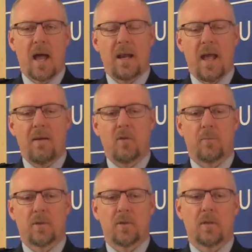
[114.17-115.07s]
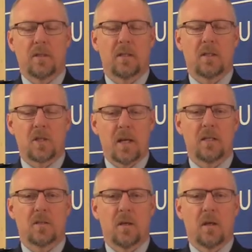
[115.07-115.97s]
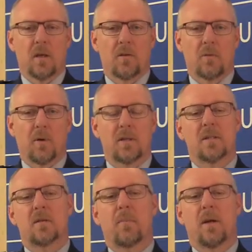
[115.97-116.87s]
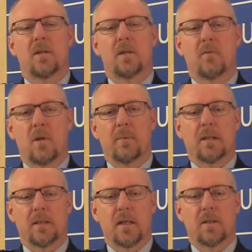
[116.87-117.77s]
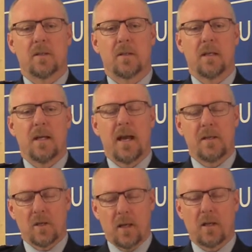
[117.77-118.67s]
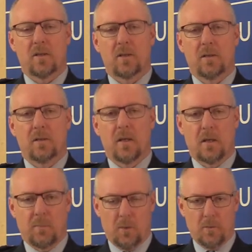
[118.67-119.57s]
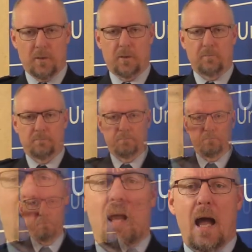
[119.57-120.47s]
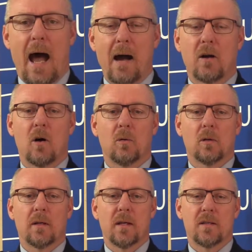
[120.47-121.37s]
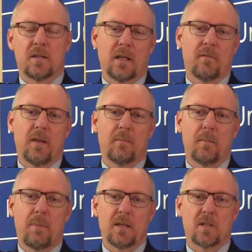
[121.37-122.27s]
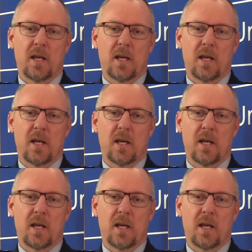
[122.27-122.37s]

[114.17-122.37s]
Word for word: and every opportunity to change through participation, rehabilitation, education and employment. Our goal is to give them the best